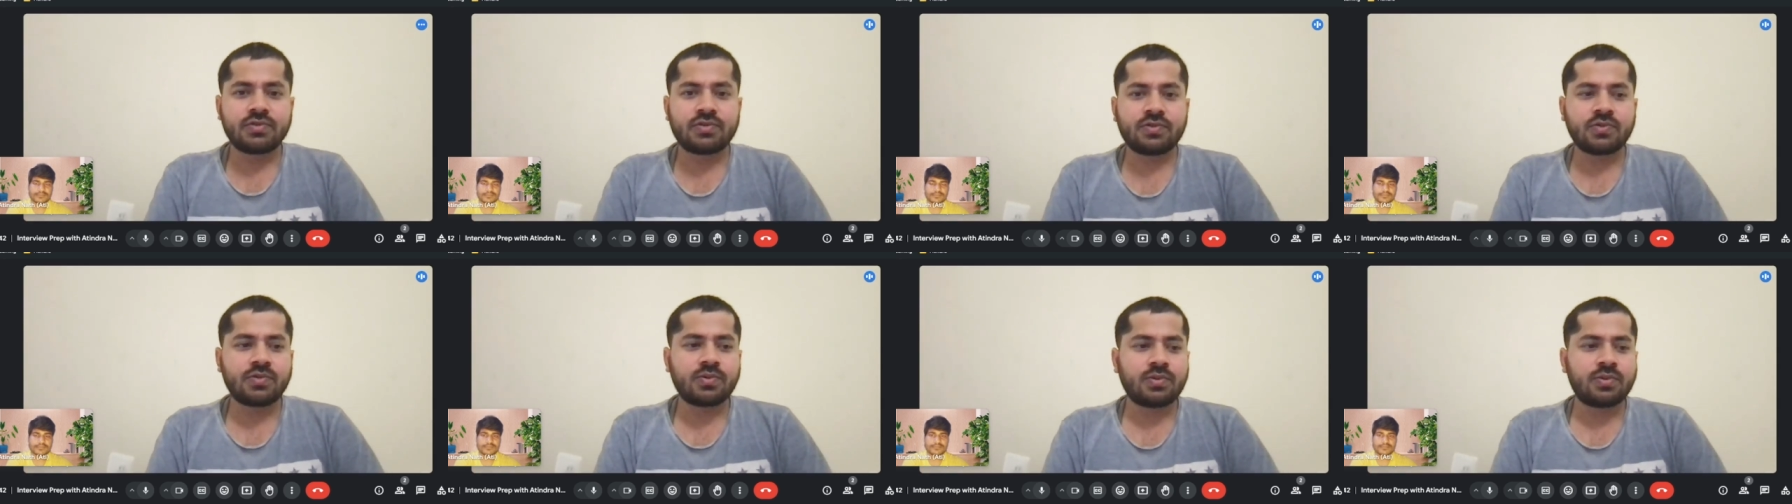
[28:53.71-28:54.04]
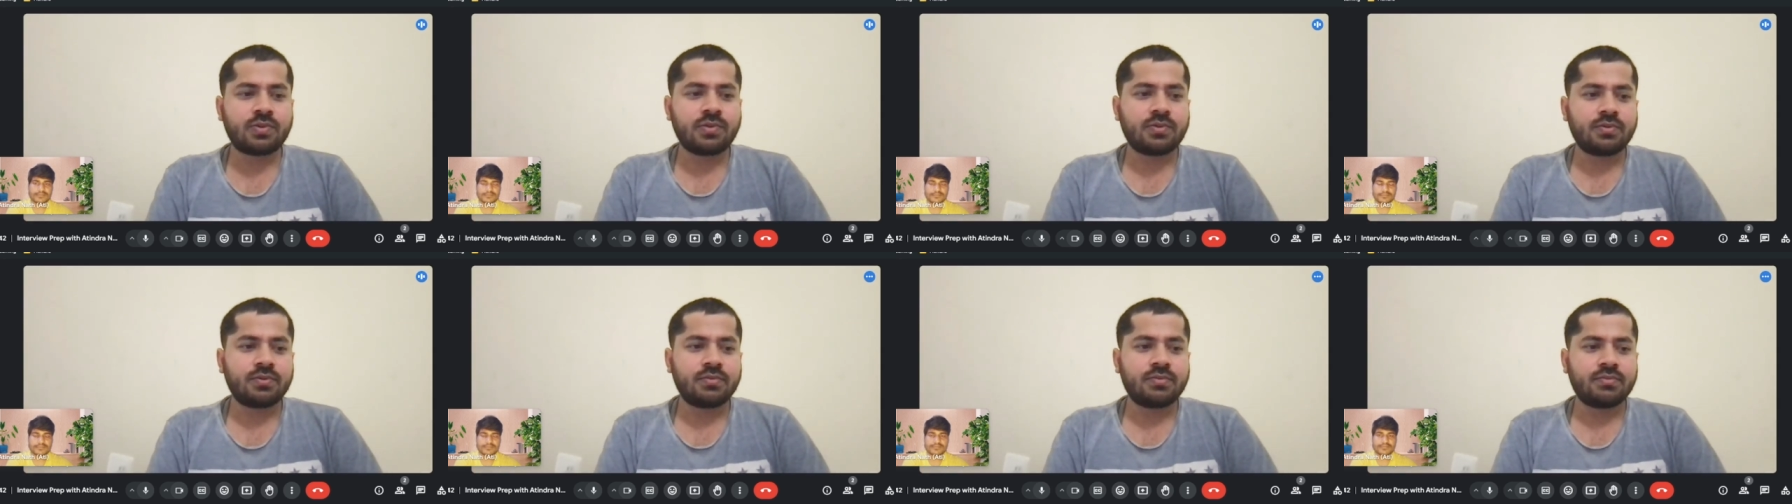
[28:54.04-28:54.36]
So
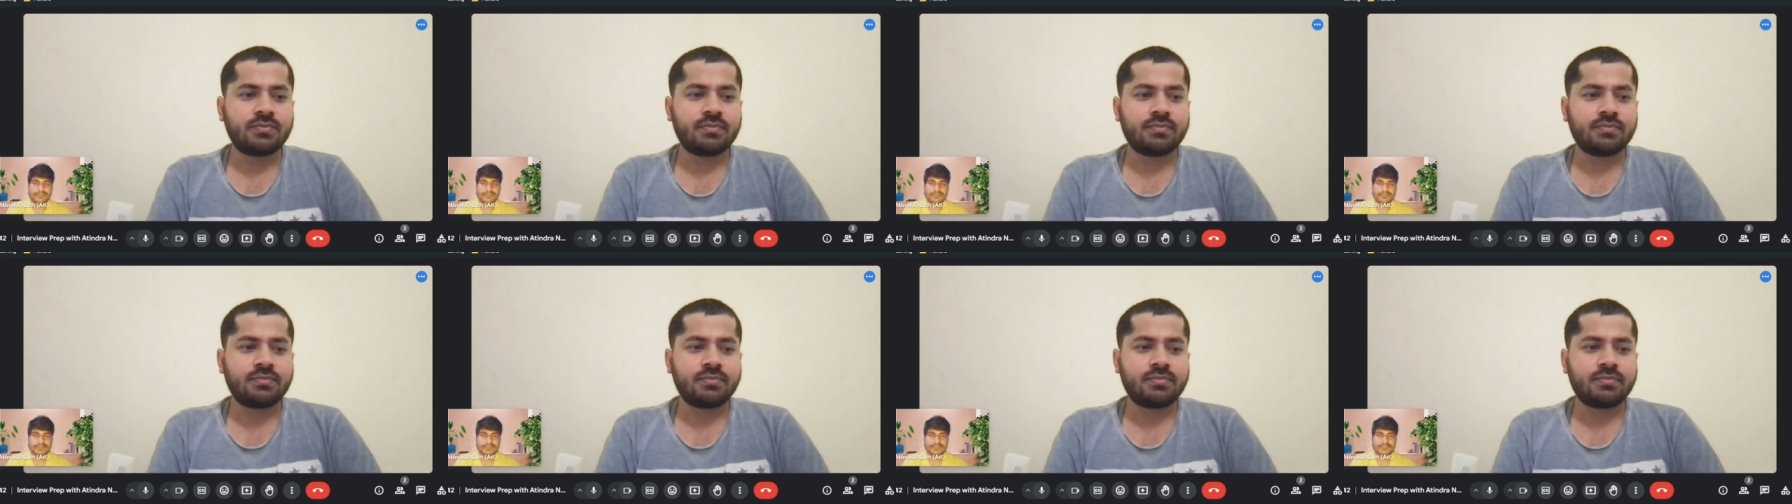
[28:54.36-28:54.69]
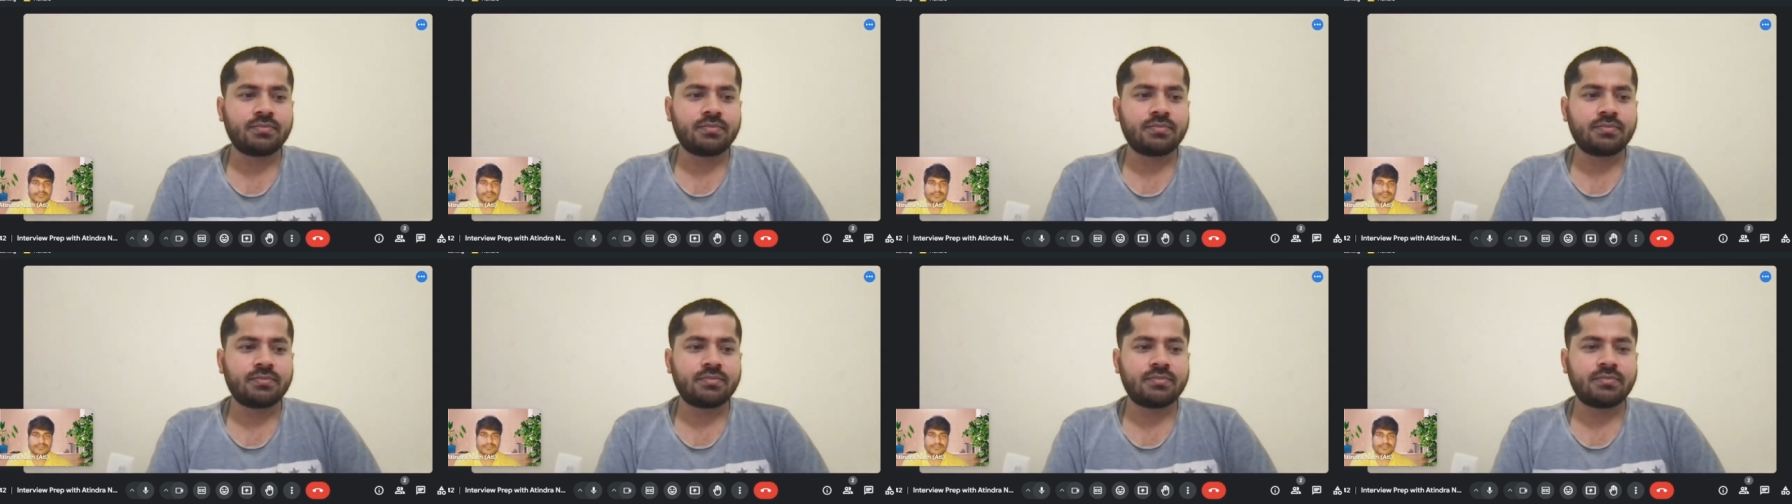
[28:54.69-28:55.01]

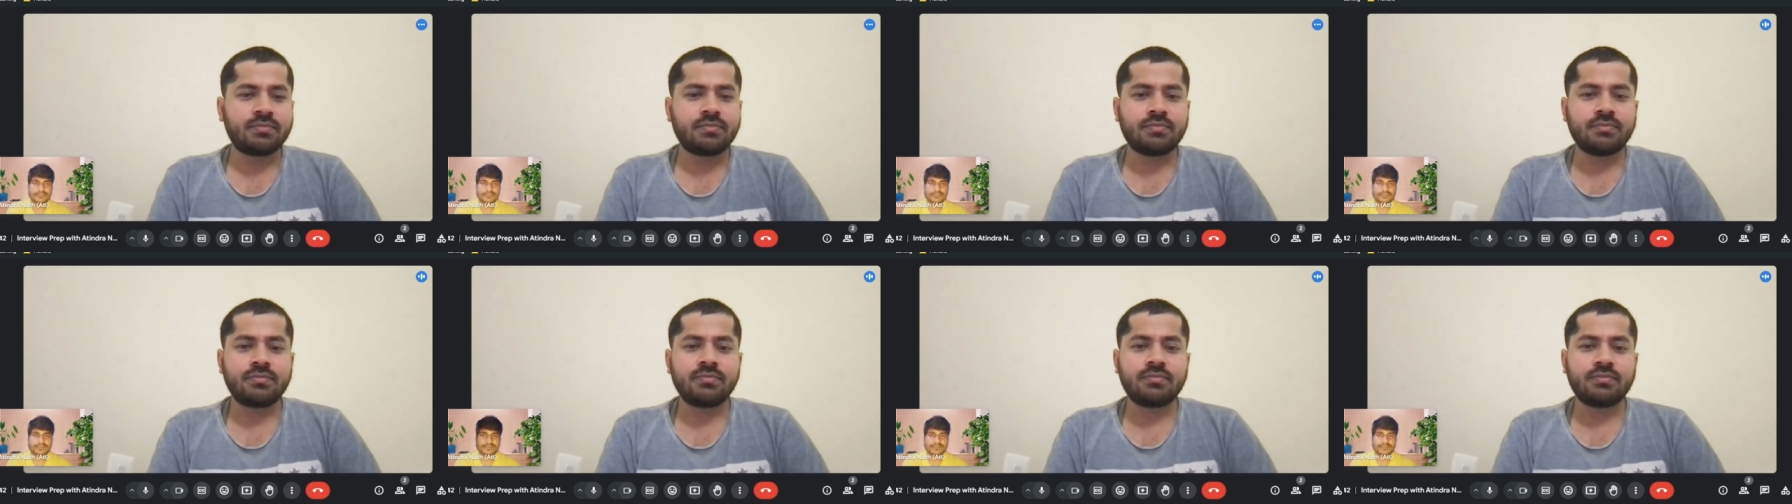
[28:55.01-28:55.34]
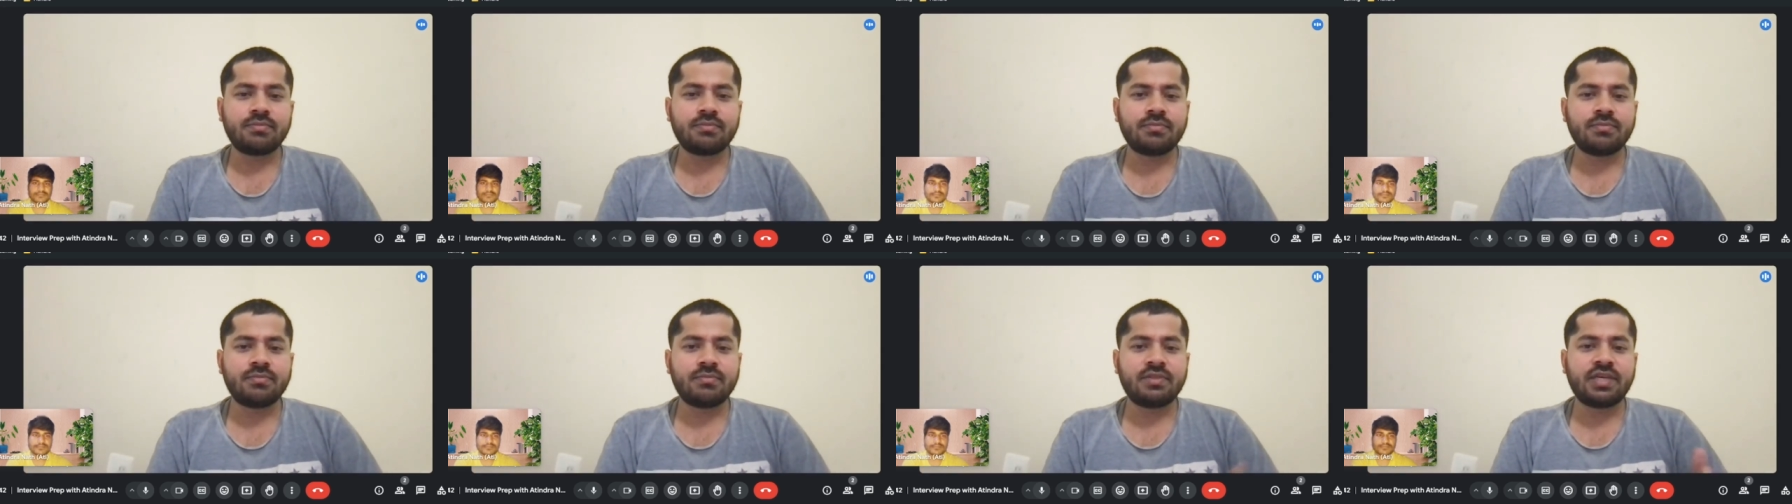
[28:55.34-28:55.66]
mm
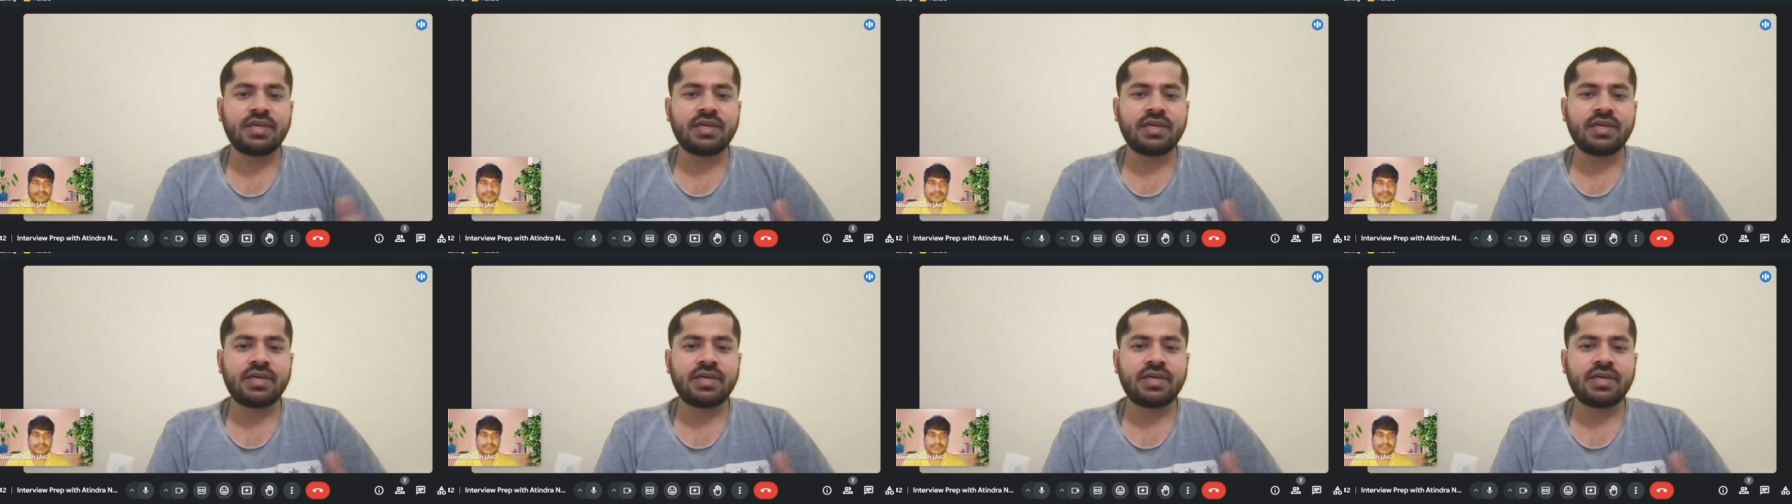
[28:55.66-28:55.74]
-hmm.